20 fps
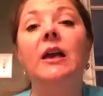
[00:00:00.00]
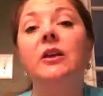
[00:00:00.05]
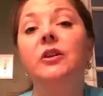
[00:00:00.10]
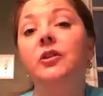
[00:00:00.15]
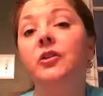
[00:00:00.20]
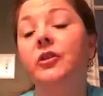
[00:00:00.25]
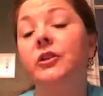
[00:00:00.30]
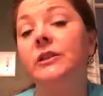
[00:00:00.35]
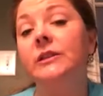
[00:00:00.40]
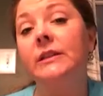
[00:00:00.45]
And
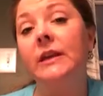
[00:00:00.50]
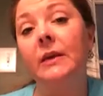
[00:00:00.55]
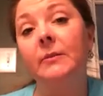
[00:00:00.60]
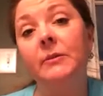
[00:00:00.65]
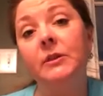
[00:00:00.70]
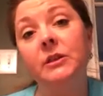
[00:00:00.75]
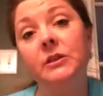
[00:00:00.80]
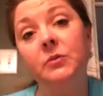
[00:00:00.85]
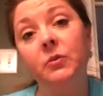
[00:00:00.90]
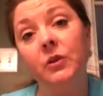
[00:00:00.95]
your
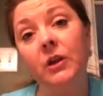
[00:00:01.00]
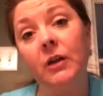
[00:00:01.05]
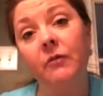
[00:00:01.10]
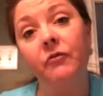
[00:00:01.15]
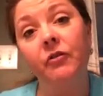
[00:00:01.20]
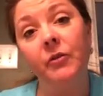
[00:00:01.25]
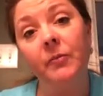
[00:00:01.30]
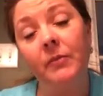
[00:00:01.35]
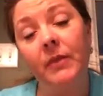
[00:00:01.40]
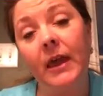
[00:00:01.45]
assignments will
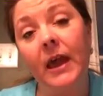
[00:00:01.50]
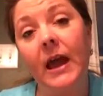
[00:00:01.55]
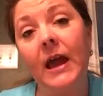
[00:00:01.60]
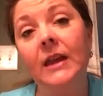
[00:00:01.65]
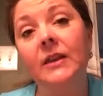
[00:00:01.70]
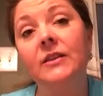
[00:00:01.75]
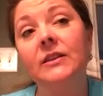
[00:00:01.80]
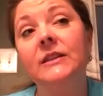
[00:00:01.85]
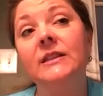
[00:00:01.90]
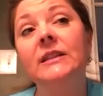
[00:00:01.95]
come from
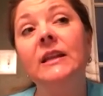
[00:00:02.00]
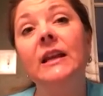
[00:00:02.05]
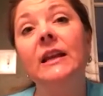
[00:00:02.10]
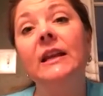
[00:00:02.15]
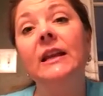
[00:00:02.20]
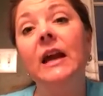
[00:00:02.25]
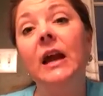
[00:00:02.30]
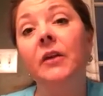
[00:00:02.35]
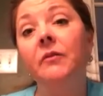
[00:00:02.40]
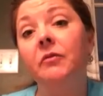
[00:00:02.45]
that. The study
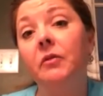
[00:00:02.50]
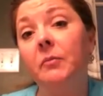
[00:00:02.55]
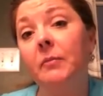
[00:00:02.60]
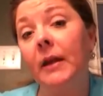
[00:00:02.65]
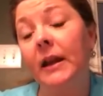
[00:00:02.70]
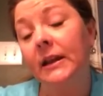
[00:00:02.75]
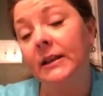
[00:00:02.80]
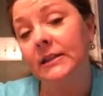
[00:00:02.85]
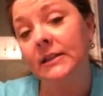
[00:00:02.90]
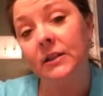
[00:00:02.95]
guide
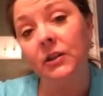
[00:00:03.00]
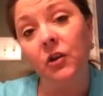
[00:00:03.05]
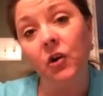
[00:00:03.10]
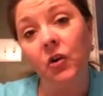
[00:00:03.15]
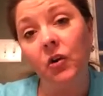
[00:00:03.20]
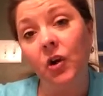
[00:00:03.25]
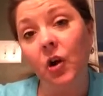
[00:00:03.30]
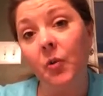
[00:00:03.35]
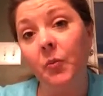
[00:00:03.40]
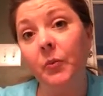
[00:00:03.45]
remains in
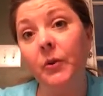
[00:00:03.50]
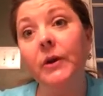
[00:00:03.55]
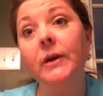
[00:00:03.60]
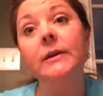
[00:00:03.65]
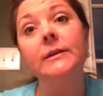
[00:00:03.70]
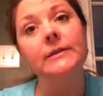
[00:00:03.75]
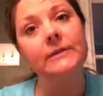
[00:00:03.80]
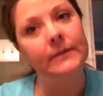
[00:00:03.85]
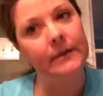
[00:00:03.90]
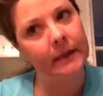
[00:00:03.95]
your notebook.
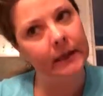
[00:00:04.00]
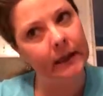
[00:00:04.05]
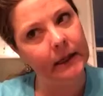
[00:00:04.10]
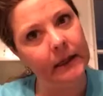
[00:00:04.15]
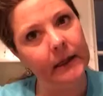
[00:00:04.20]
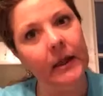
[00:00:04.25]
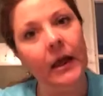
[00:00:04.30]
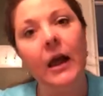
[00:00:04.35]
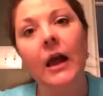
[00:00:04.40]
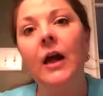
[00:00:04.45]

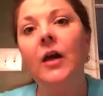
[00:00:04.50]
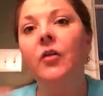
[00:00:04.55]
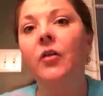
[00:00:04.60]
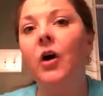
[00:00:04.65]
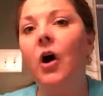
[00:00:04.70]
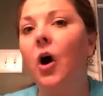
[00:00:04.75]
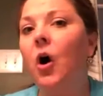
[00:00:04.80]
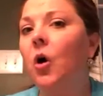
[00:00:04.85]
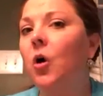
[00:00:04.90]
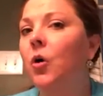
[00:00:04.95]
See, the
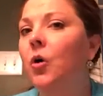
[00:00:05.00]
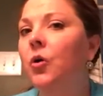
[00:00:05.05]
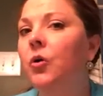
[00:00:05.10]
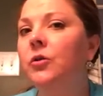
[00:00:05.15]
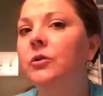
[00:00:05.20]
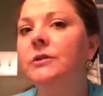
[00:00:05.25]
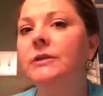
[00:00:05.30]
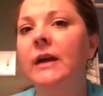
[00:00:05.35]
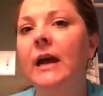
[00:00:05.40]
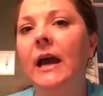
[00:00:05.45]

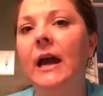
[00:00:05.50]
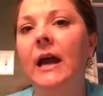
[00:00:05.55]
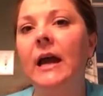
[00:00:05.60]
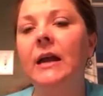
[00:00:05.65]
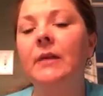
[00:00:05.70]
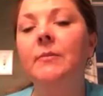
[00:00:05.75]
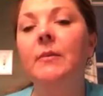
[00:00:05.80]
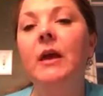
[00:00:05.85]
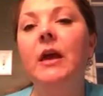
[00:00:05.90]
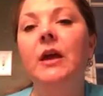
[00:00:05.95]
whole
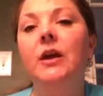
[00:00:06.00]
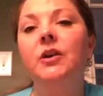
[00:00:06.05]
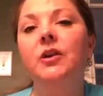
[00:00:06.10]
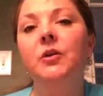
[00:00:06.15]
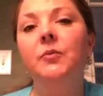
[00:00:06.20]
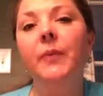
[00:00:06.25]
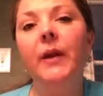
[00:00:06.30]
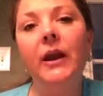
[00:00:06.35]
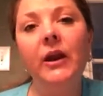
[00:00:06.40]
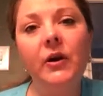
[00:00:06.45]
time
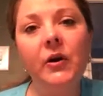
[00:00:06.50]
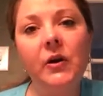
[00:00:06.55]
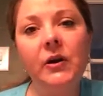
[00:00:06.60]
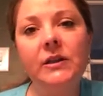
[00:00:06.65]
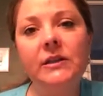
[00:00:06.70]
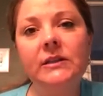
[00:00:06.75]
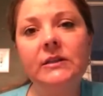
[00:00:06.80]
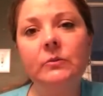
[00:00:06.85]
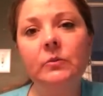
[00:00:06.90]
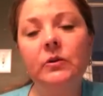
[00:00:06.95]
your
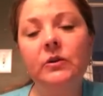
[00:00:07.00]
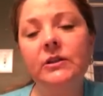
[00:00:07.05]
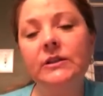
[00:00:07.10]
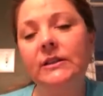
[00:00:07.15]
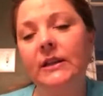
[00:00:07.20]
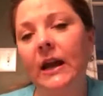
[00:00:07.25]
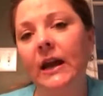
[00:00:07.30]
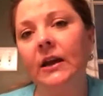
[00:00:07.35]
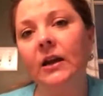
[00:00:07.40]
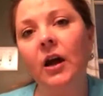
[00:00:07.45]
parents will
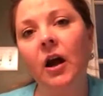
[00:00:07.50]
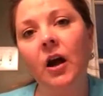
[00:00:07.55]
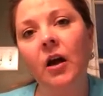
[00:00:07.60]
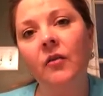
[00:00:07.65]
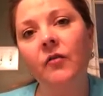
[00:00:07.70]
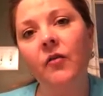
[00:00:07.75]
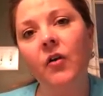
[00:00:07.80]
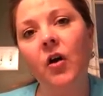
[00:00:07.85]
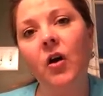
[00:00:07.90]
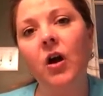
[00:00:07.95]
sign
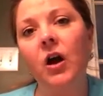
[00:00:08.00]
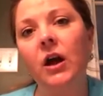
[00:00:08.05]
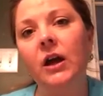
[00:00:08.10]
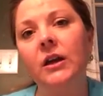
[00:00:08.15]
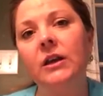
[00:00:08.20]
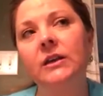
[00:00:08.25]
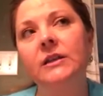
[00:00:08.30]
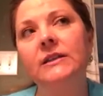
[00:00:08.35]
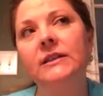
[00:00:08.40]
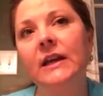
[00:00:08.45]
off
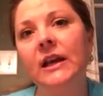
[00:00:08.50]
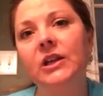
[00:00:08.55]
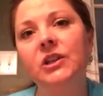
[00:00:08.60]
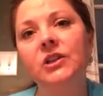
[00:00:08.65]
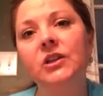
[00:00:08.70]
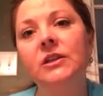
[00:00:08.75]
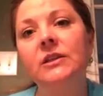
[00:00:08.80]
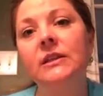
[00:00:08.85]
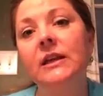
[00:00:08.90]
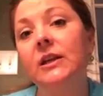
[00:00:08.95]
on
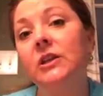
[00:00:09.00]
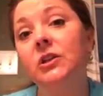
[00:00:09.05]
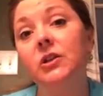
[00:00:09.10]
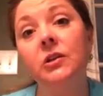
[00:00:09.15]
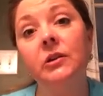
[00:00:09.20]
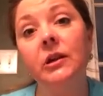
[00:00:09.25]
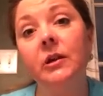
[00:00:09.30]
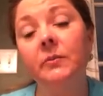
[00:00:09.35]
sections as you